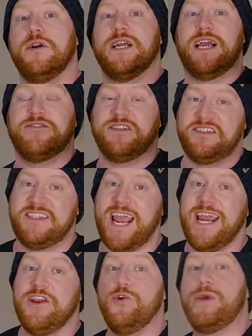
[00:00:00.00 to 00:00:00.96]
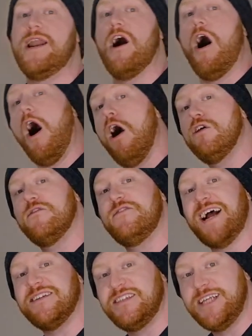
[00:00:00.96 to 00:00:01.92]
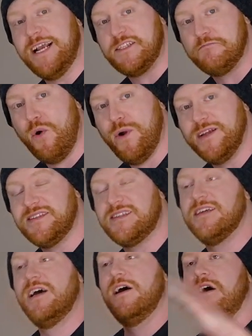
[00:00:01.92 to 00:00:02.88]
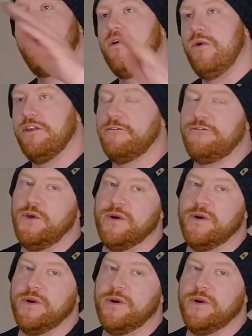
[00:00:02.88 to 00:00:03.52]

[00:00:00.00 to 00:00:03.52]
in a given state, you get all of that state's points, with a few